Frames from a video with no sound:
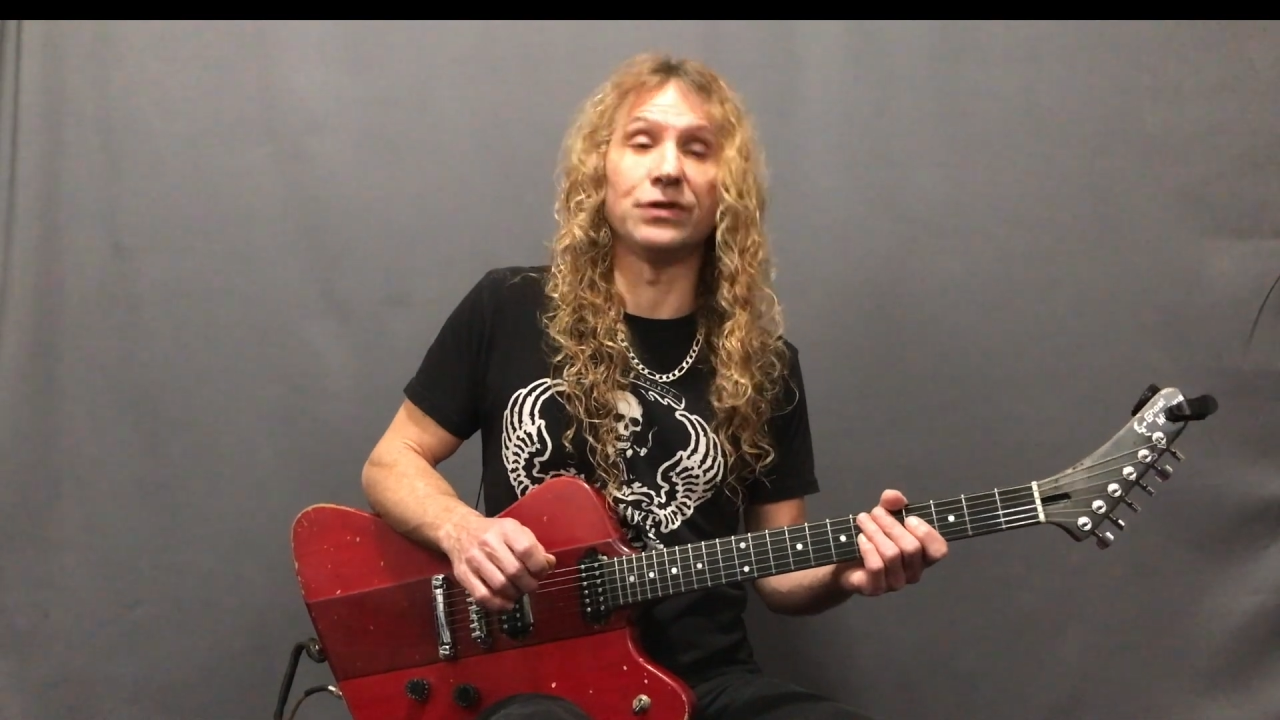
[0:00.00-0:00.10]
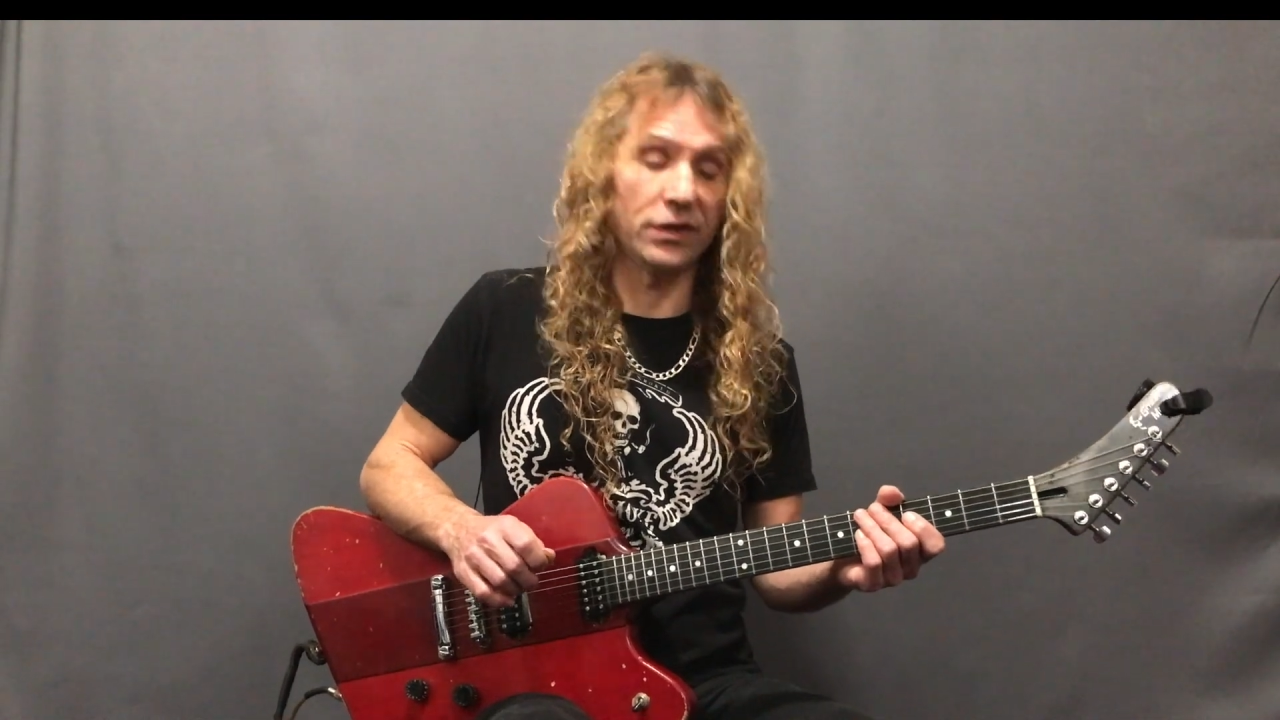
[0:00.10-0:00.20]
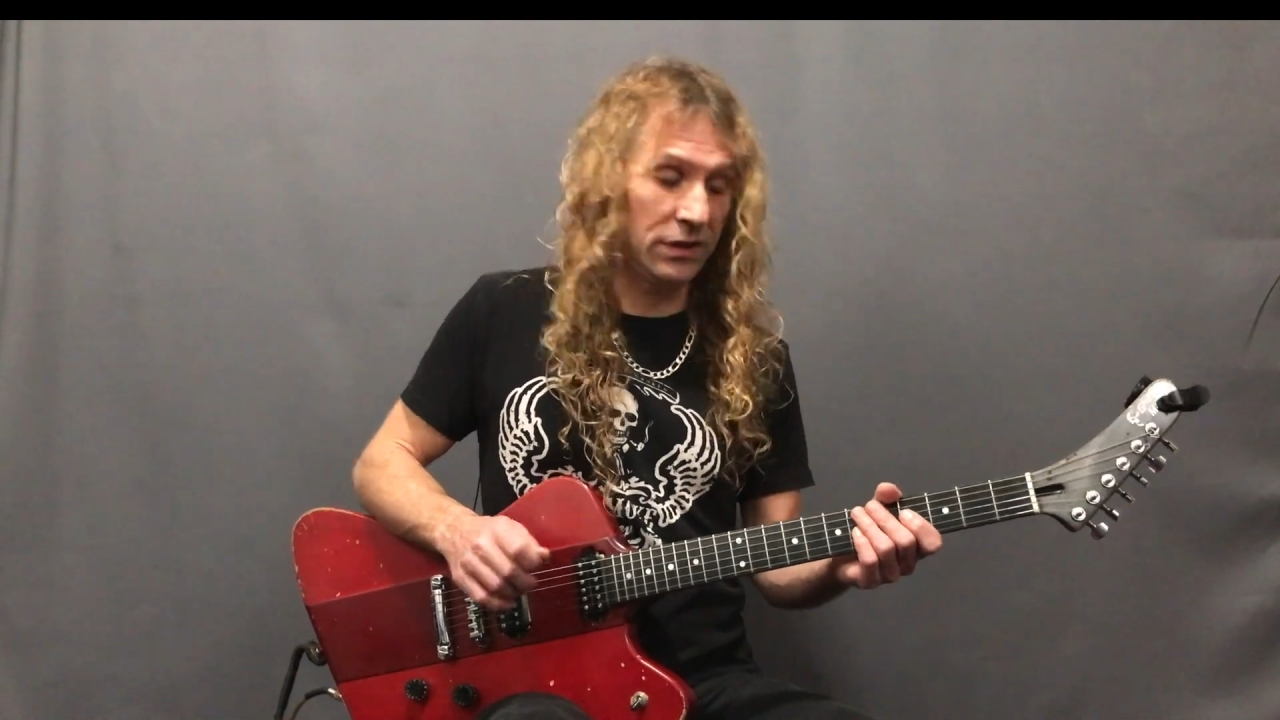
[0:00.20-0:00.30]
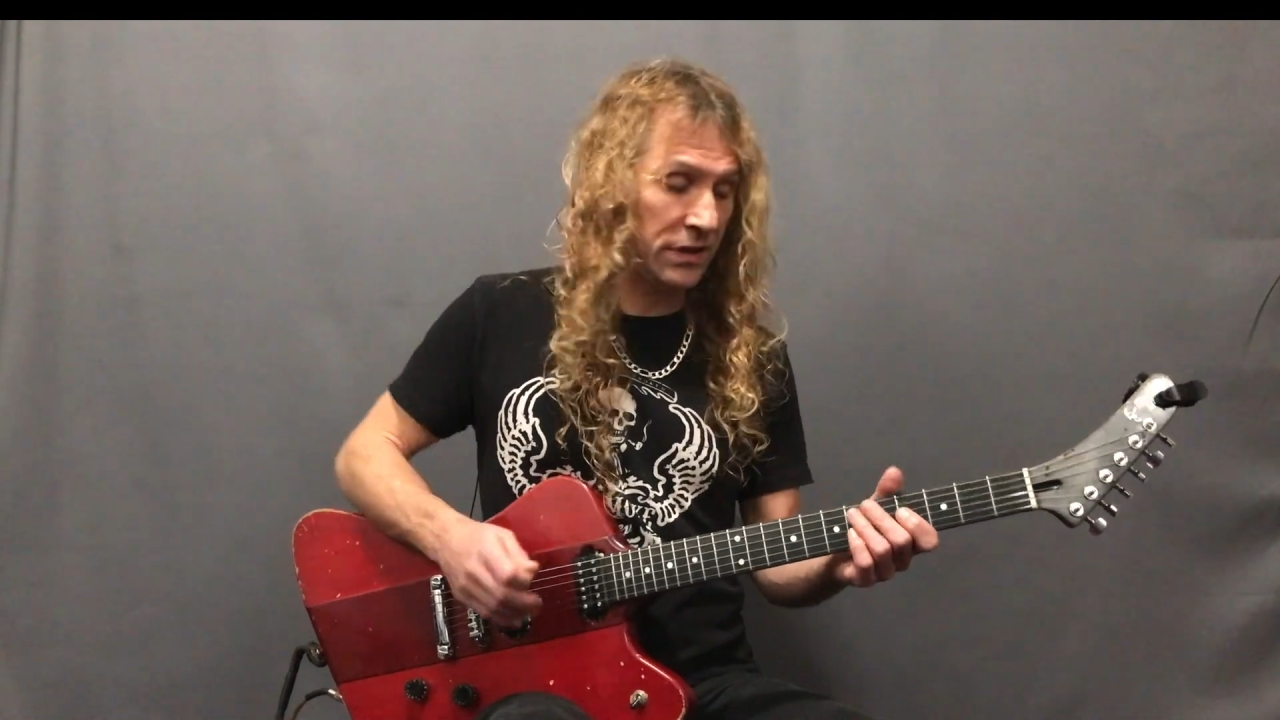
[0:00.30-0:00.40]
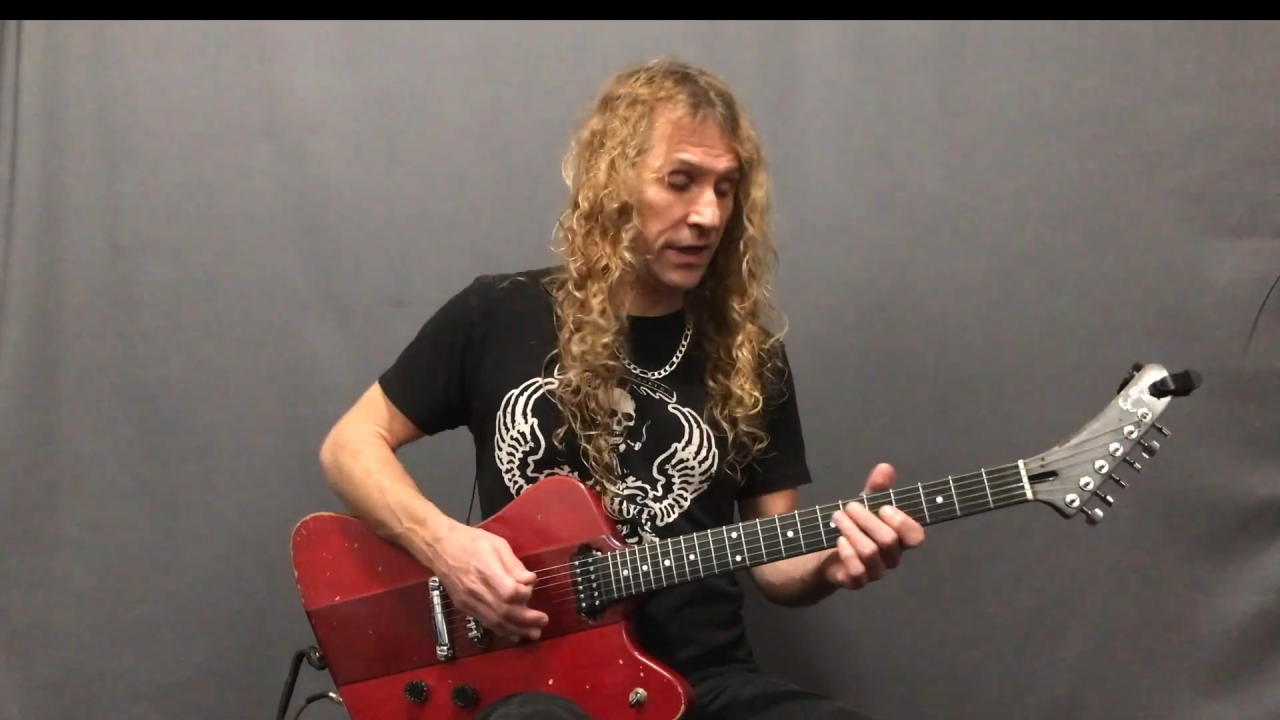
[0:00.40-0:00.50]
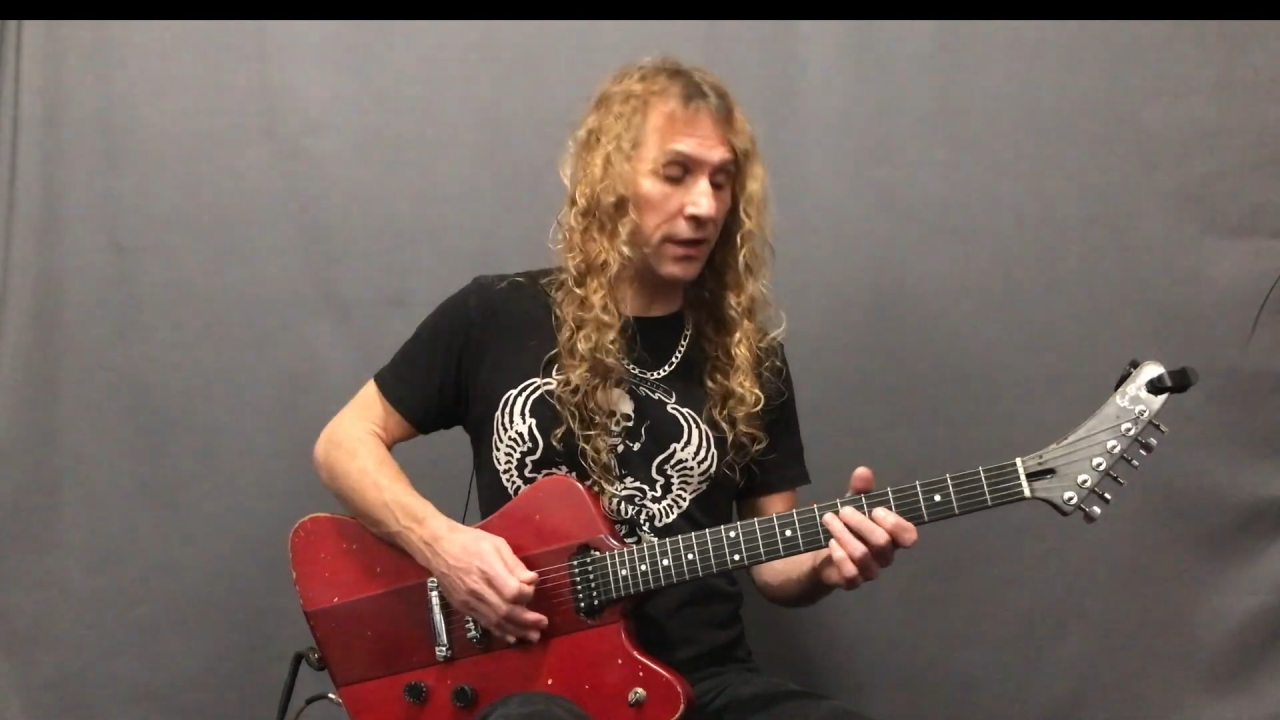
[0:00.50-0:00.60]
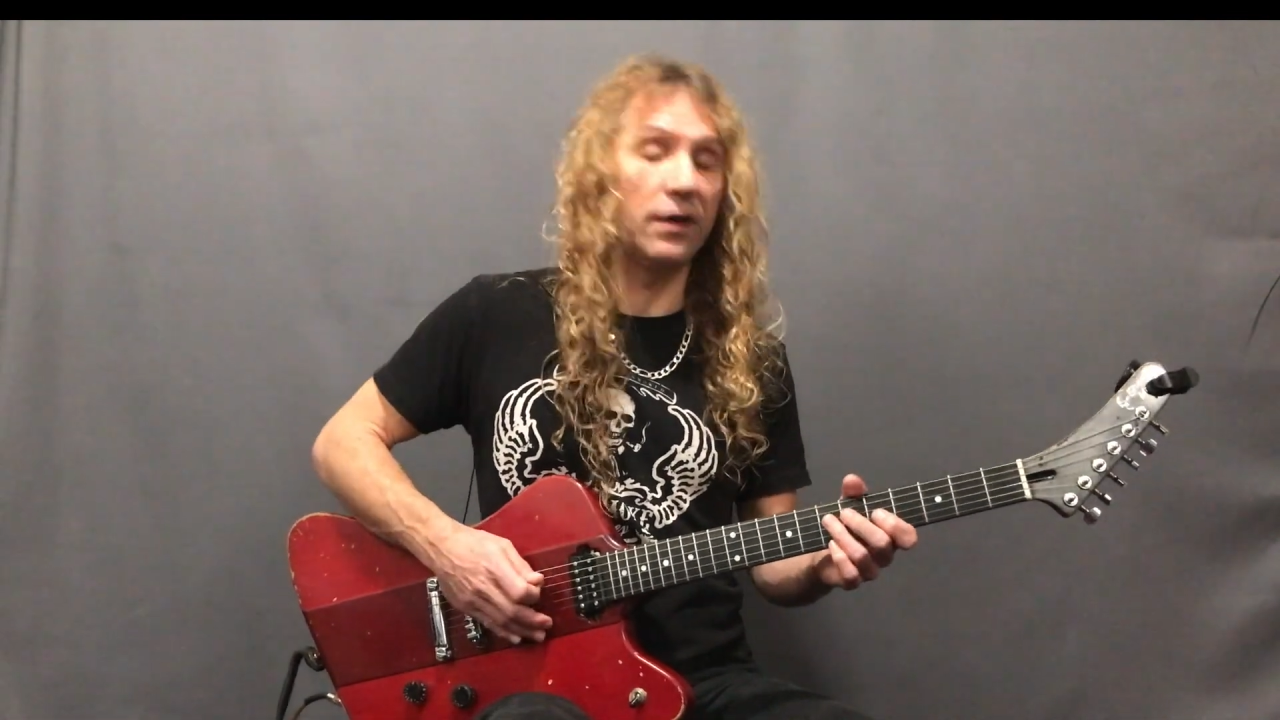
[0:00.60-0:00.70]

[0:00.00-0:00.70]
You can take